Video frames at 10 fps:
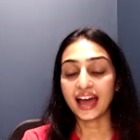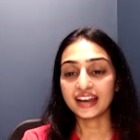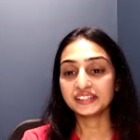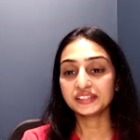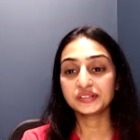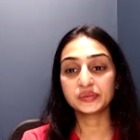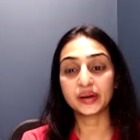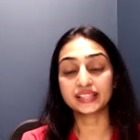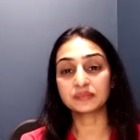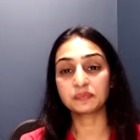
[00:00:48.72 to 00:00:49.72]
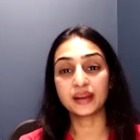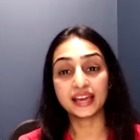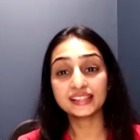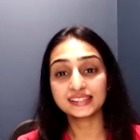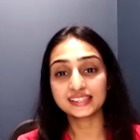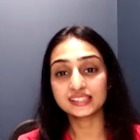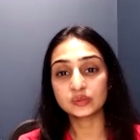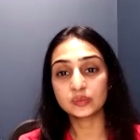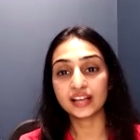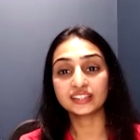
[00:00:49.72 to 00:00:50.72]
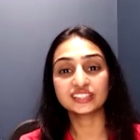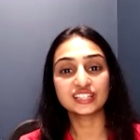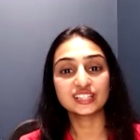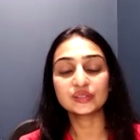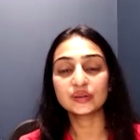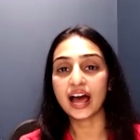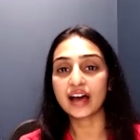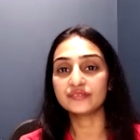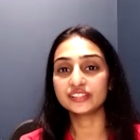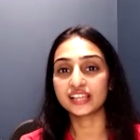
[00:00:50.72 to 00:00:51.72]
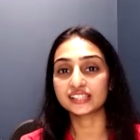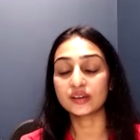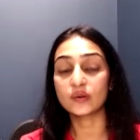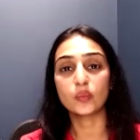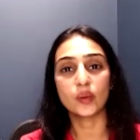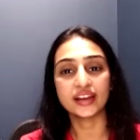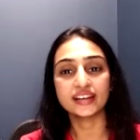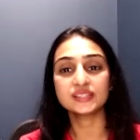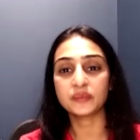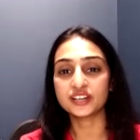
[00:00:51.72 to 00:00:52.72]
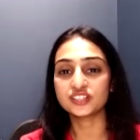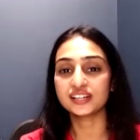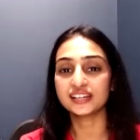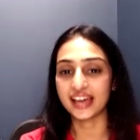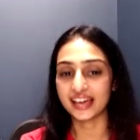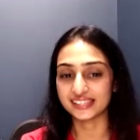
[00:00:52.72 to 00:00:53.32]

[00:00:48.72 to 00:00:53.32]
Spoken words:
And to explain this, we are thrilled to have with us a very special